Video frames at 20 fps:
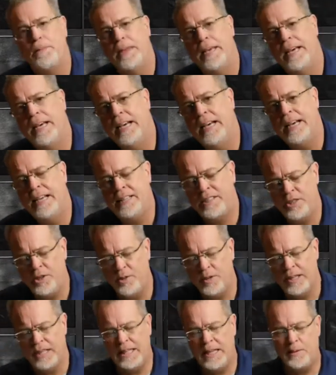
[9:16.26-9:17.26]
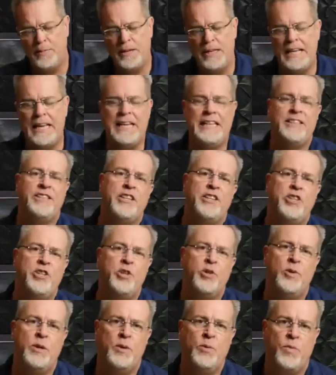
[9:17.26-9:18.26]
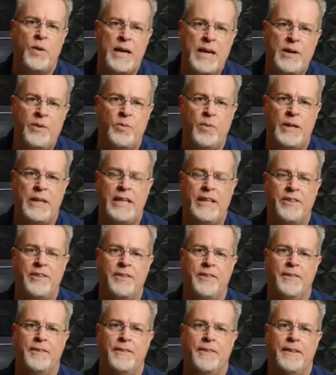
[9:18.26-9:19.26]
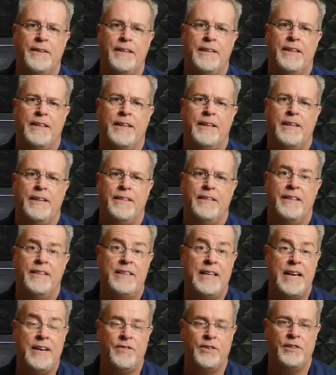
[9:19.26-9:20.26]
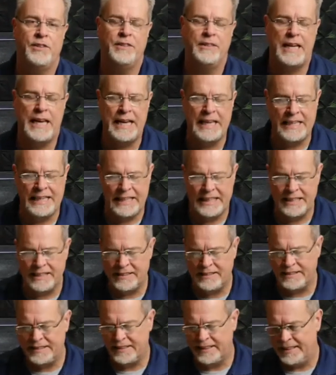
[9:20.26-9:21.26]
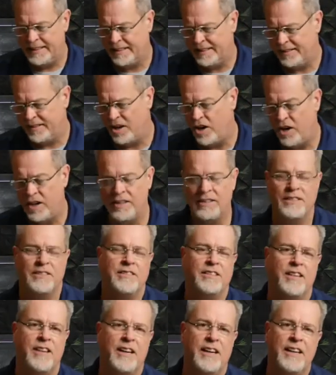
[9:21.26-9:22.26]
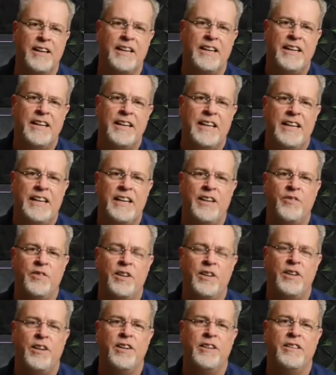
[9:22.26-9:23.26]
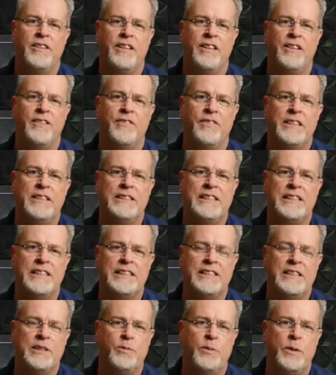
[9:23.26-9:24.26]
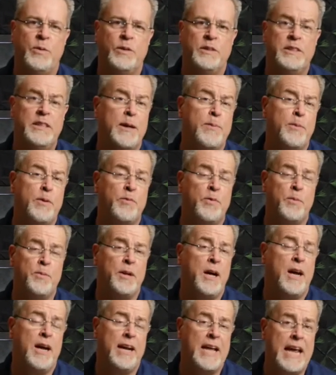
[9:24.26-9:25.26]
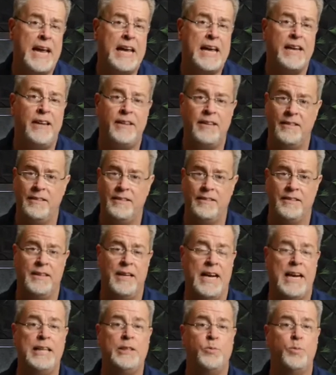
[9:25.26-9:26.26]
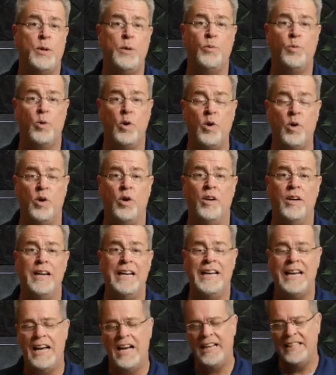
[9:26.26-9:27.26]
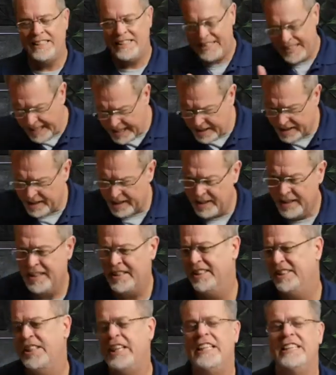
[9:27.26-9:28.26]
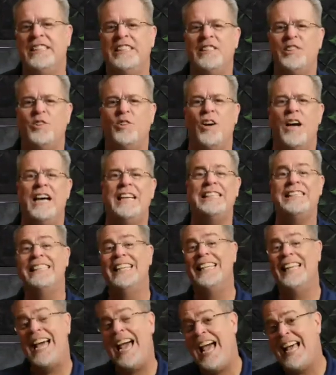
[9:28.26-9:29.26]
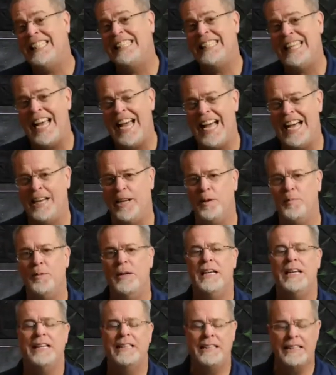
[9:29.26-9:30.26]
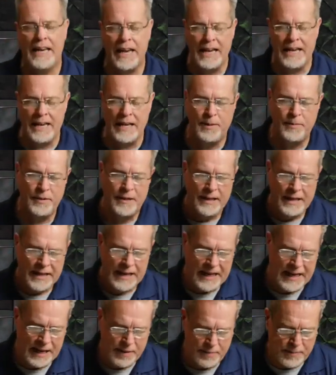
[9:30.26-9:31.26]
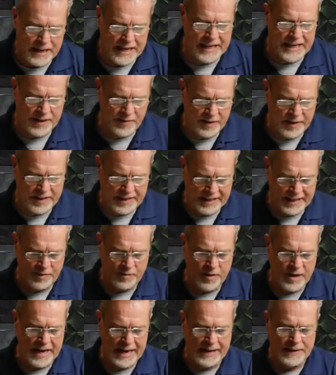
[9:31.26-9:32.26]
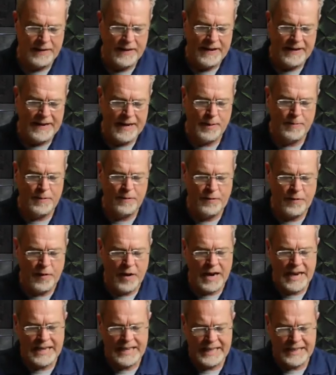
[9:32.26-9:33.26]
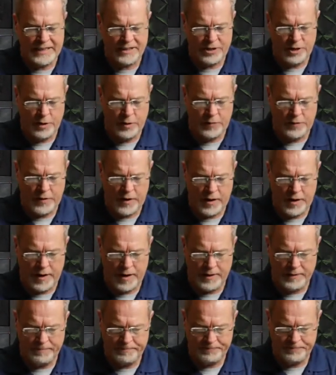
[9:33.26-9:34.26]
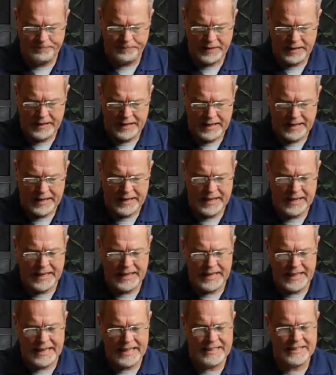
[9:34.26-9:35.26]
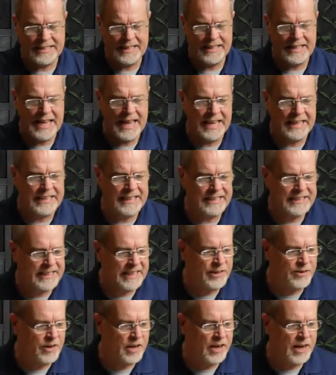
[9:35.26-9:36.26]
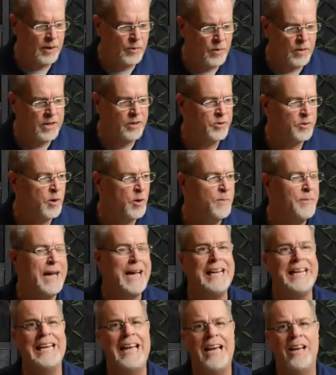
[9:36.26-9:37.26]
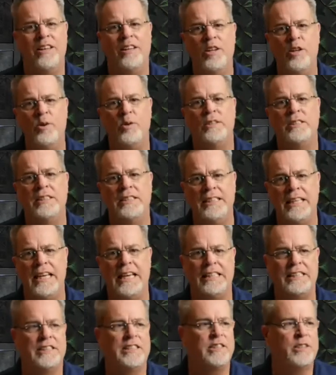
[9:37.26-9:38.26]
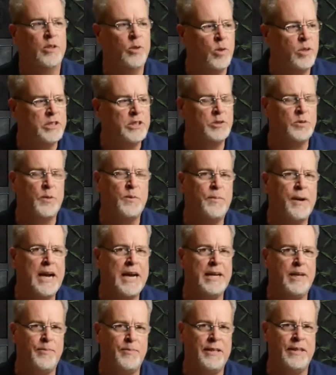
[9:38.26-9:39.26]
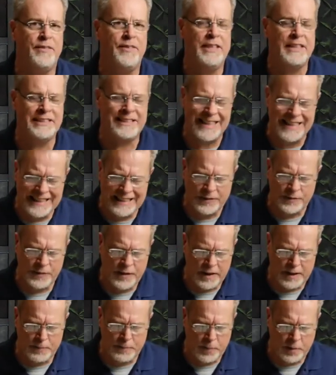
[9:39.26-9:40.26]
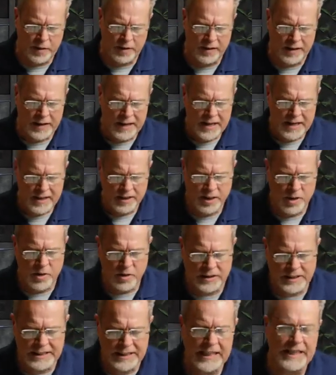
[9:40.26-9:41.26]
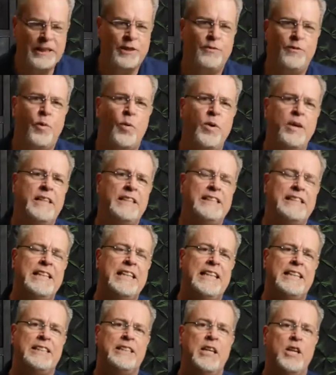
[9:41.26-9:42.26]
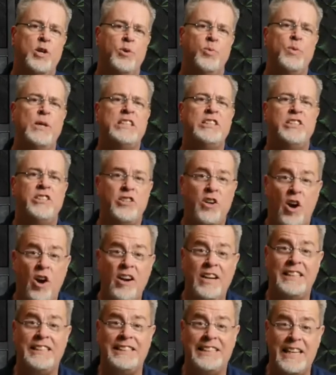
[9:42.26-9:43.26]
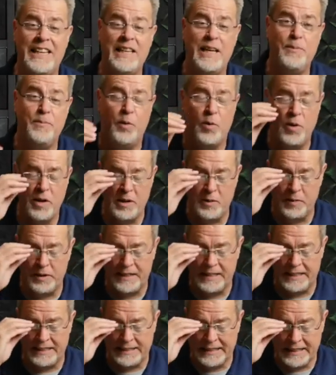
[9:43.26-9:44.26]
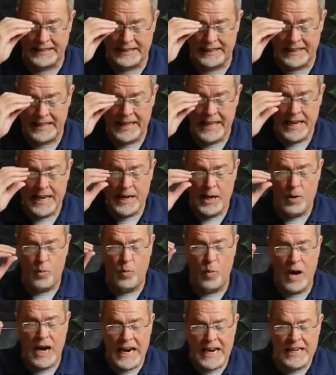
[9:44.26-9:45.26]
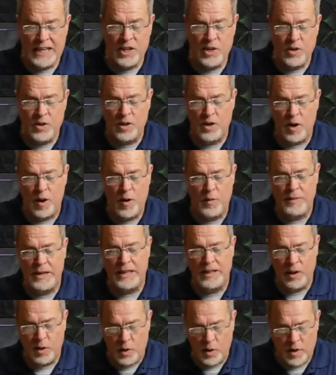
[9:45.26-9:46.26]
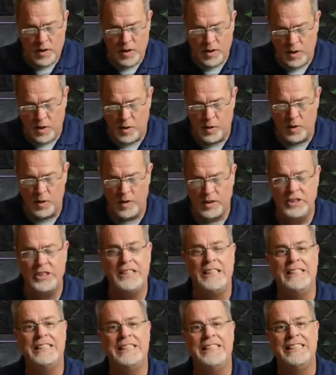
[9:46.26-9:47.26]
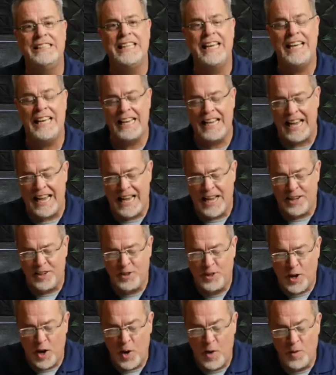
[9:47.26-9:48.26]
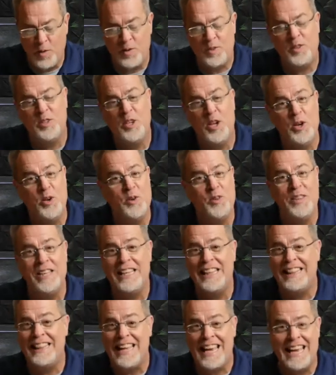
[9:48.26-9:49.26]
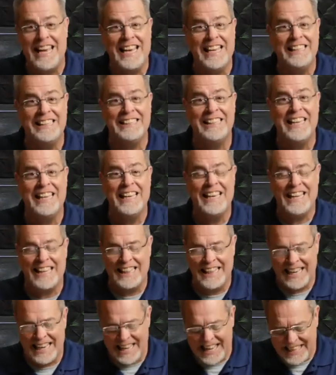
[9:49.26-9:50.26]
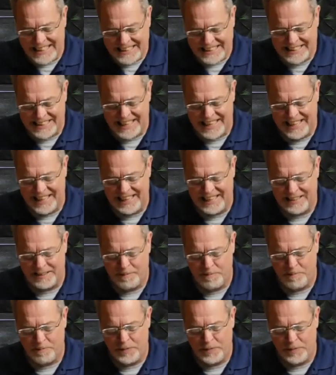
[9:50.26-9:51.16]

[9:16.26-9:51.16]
uh, to eliminate, to do away with the devil and his uh, onslaught in regard to convincing us that we were separate from God. And guys, we were until Jesus Christ, the last Adam, came and made everything right. Now, before I get too far uh, into that, continue on, I want to throw back out Luke 6 because the Lord just reminded me of this. I think it's very important. Luke 6 46, we started Sunday morning with this. Listen, why do you call me Lord, Lord, Jesus said, and don't do the things that I say?